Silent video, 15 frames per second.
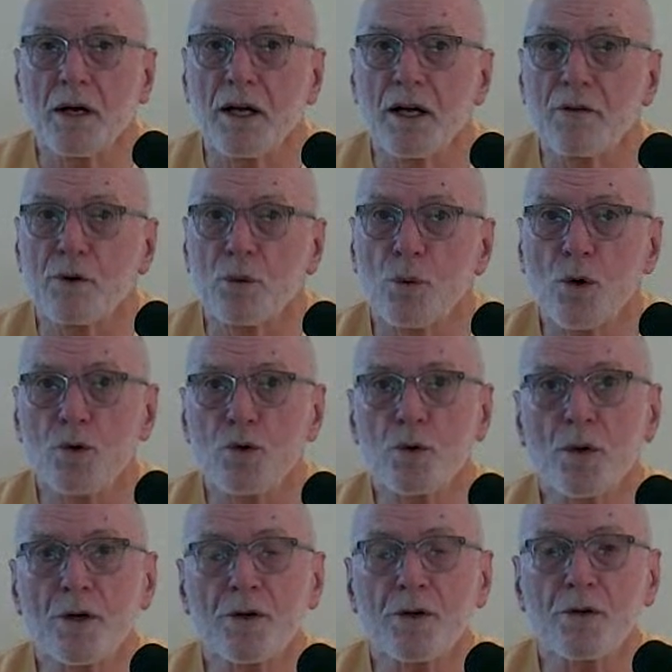if you want
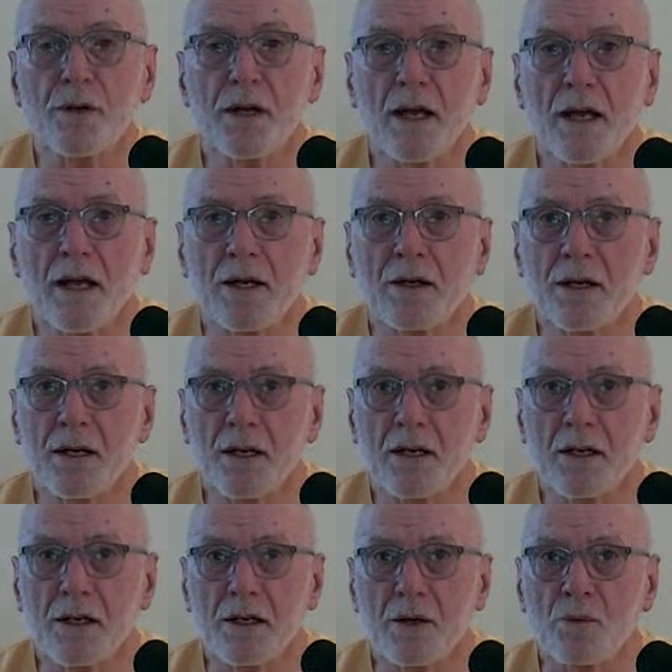to understand
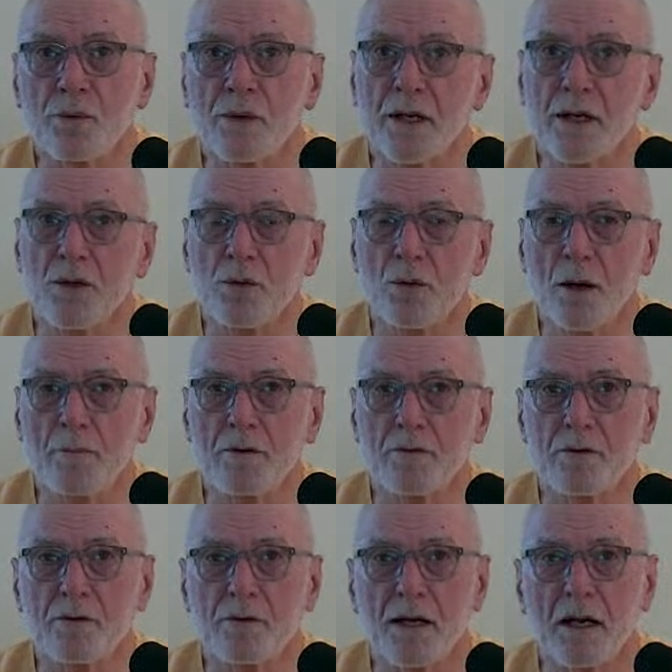India, read Swami
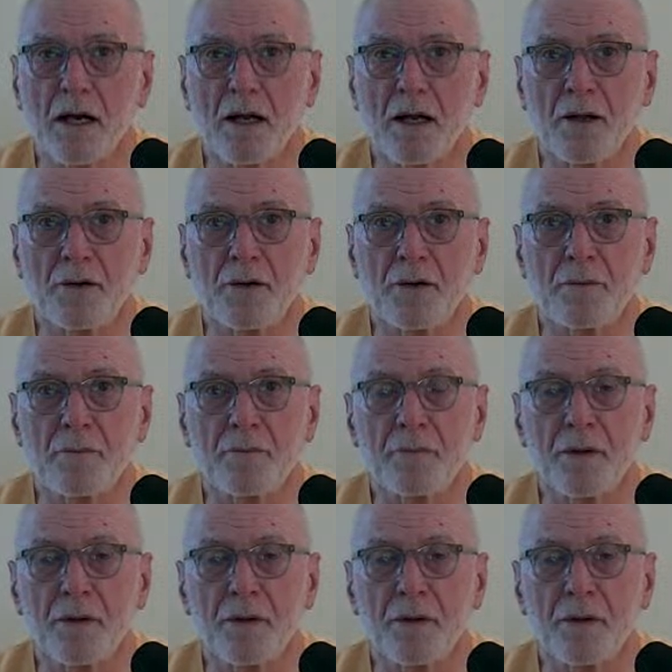Vivekananda.